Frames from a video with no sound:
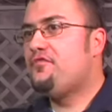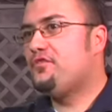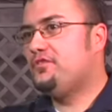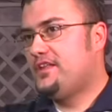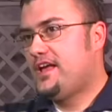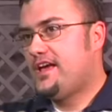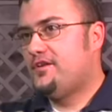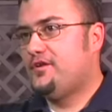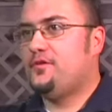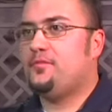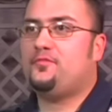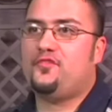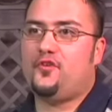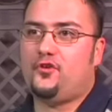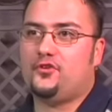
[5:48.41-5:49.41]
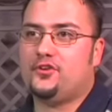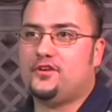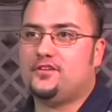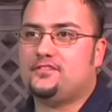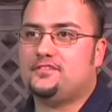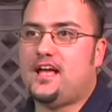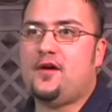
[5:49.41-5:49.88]
for later
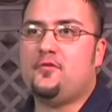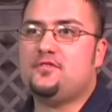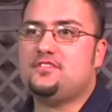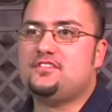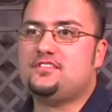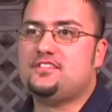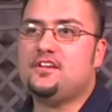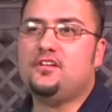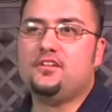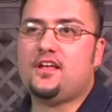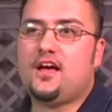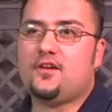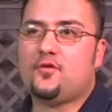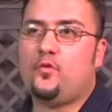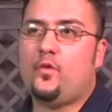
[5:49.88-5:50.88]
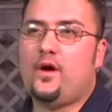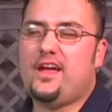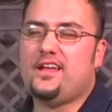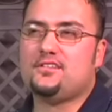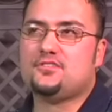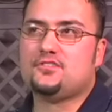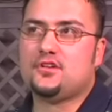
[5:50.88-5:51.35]
folder. I was still not
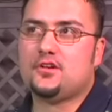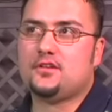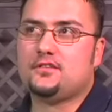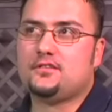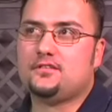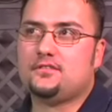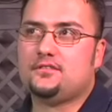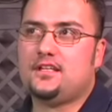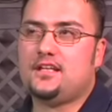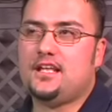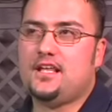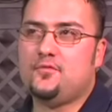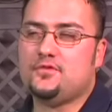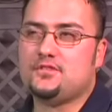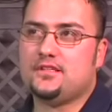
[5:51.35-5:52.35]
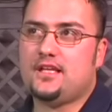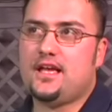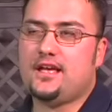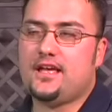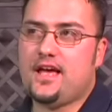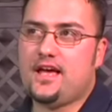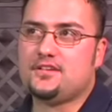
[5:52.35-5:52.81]
quite certain that he was
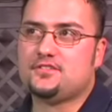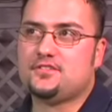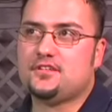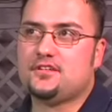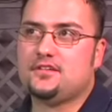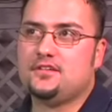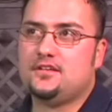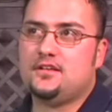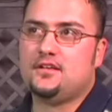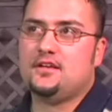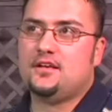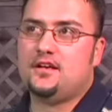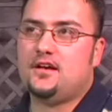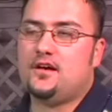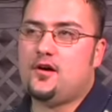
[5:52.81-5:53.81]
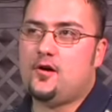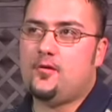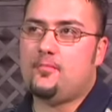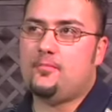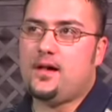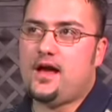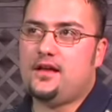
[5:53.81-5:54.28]
Lancaster.
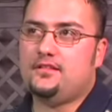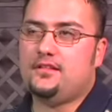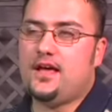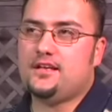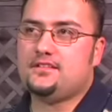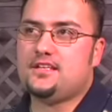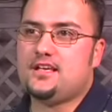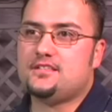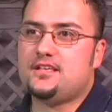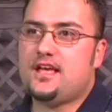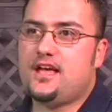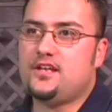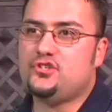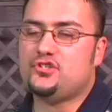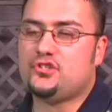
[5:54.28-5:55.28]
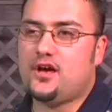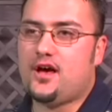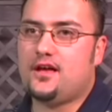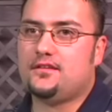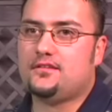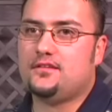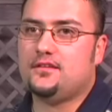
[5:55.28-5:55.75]
Um, I liked his
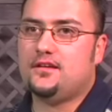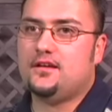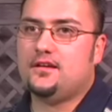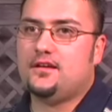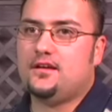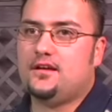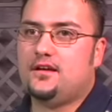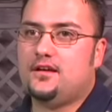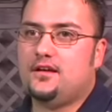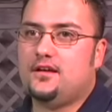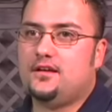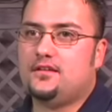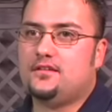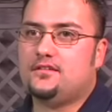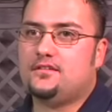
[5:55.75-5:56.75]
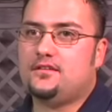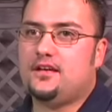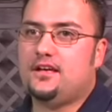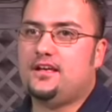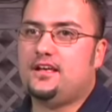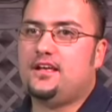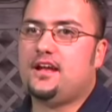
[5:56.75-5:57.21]
headshot. Uh,
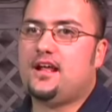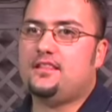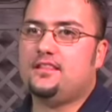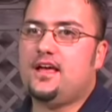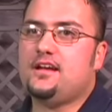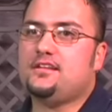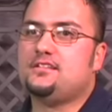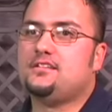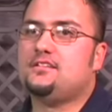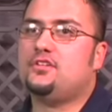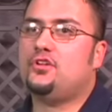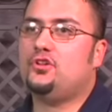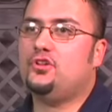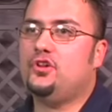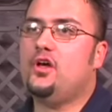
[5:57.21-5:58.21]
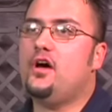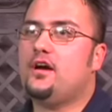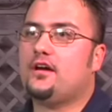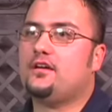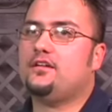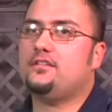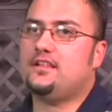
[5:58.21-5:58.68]
and I liked the
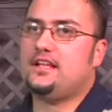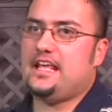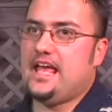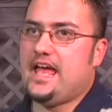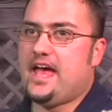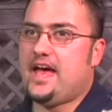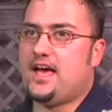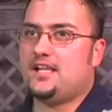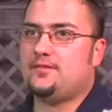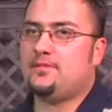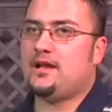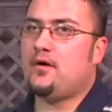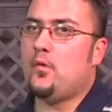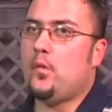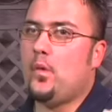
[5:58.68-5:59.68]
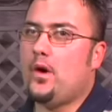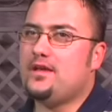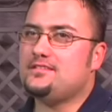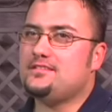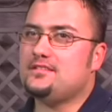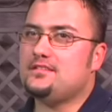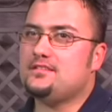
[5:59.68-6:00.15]
look that he had, but I
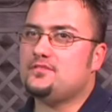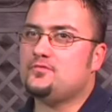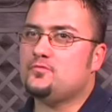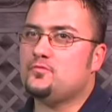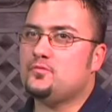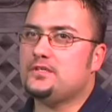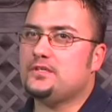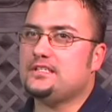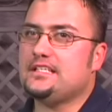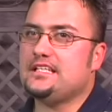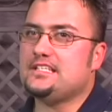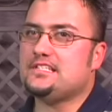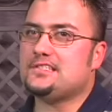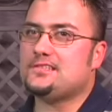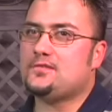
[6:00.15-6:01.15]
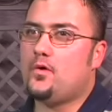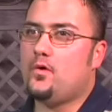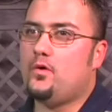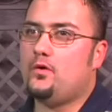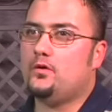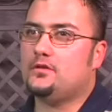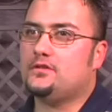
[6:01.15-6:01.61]
wasn't really
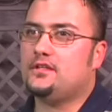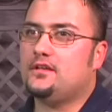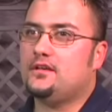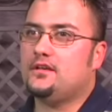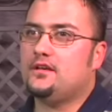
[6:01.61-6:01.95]
sold